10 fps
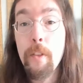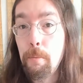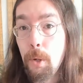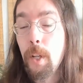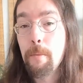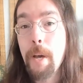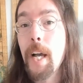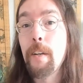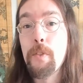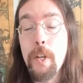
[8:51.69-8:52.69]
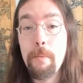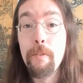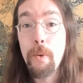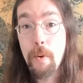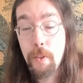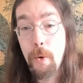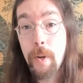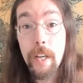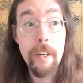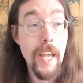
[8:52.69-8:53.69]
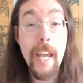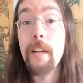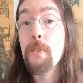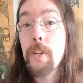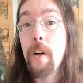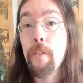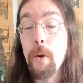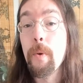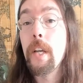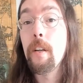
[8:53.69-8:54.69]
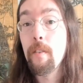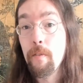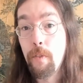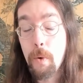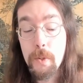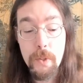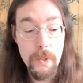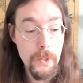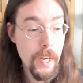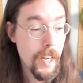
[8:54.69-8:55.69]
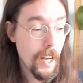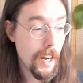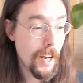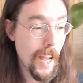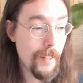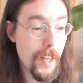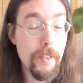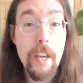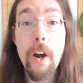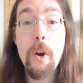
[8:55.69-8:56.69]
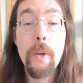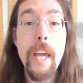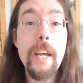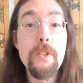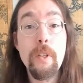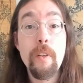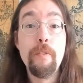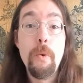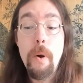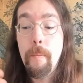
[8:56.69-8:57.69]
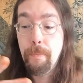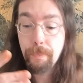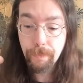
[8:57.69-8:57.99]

the pulling back of some of North Korean and South Korean forces, uh, and then the ROK took the four.